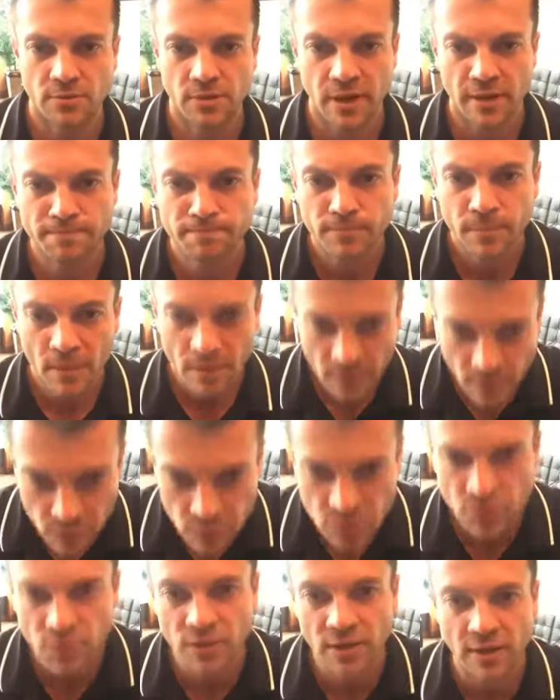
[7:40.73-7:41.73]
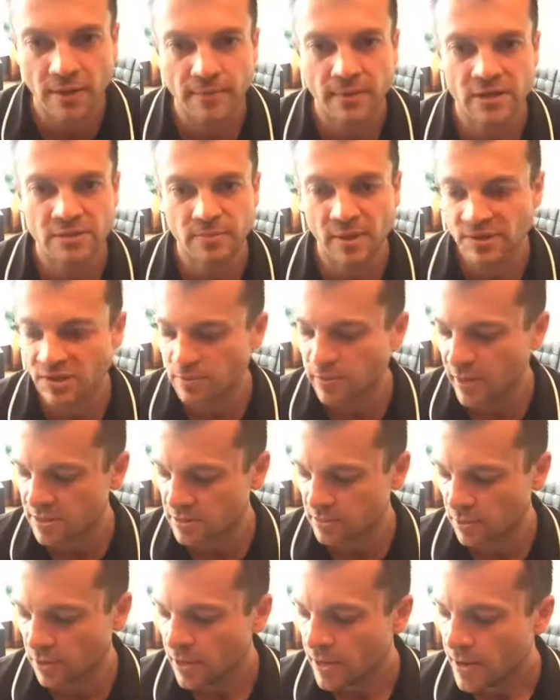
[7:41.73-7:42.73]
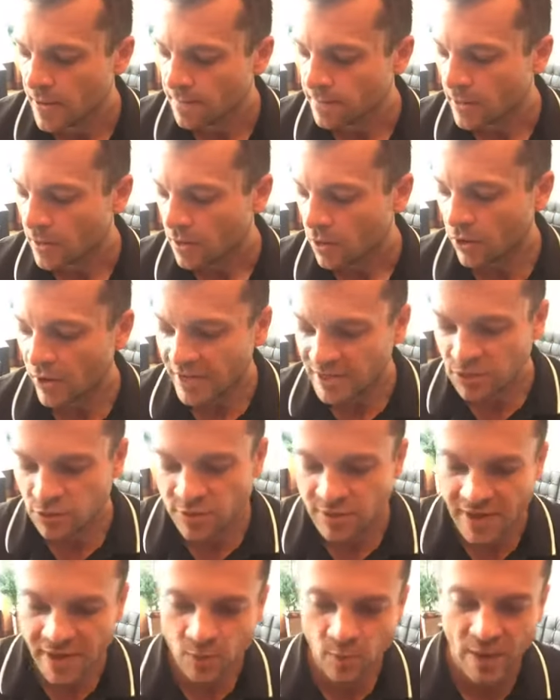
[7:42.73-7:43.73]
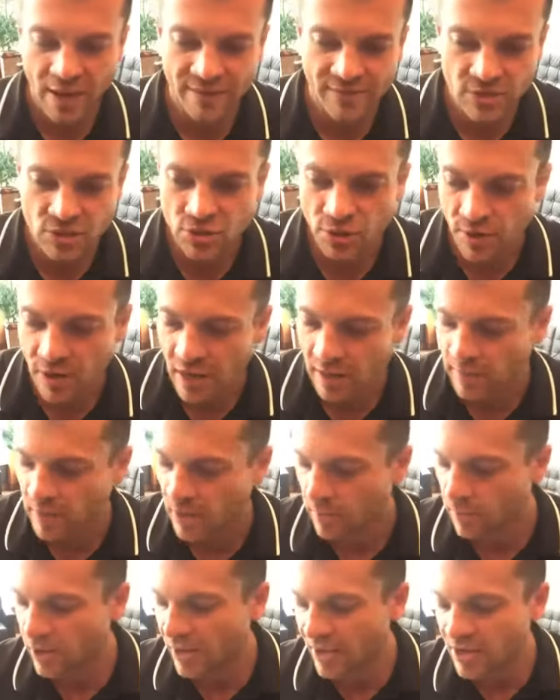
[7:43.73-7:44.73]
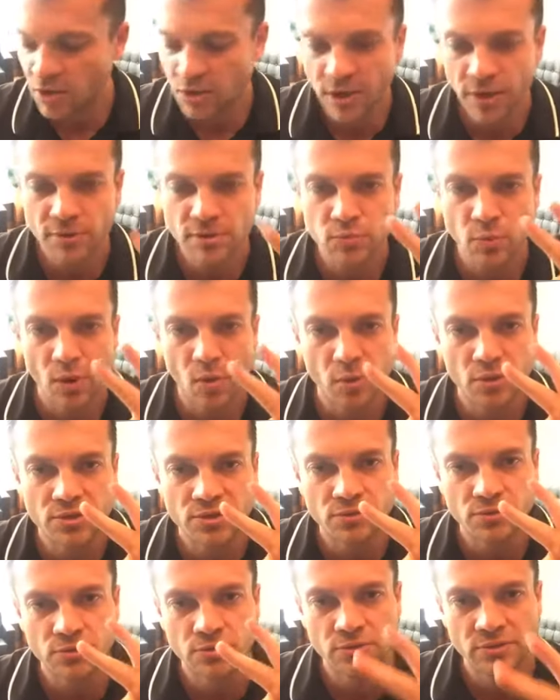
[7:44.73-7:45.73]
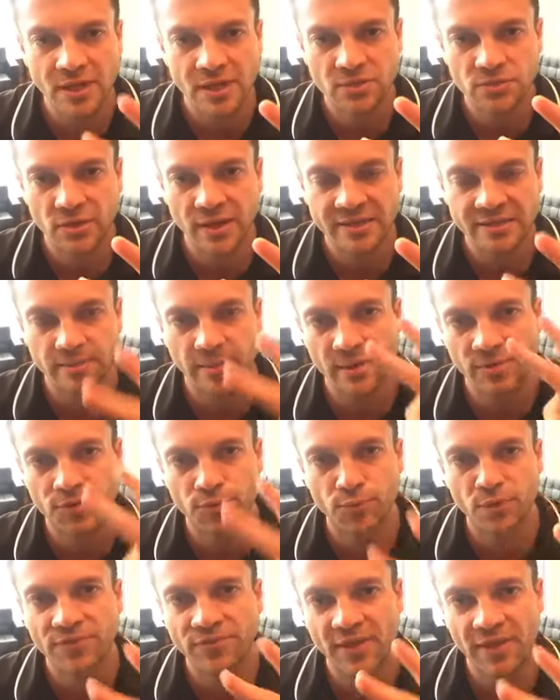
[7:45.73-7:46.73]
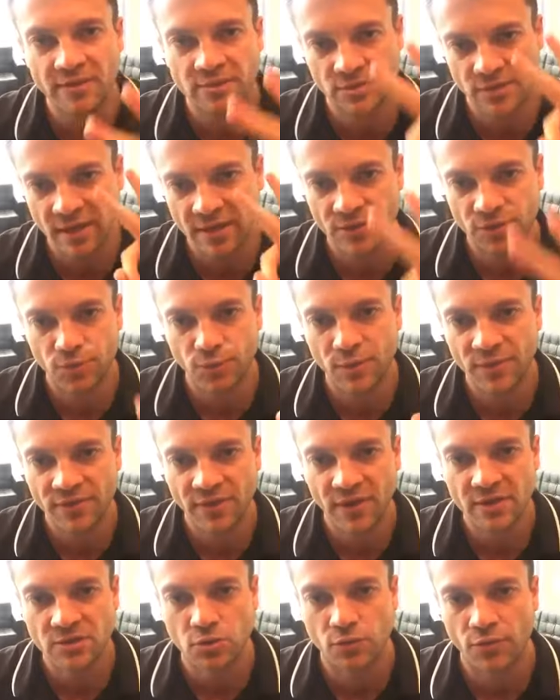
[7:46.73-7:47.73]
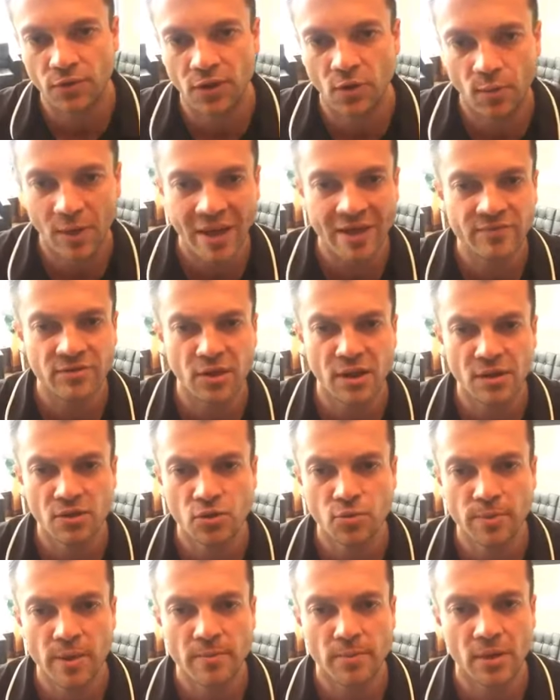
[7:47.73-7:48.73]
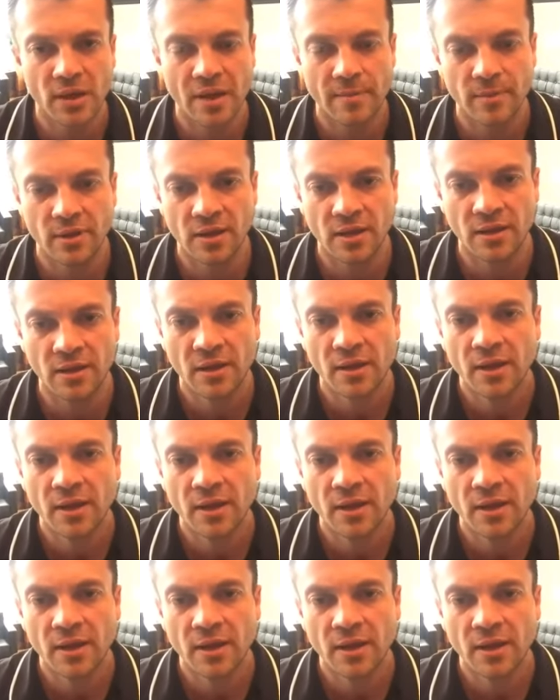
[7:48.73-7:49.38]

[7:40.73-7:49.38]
Okay, tune in as much as possible. Okay, so tonight we have the journey coming up. Okay, here's what I want you to talk to you guys about. 3 things, okay? 3 things over here. We have a lot of new people coming in.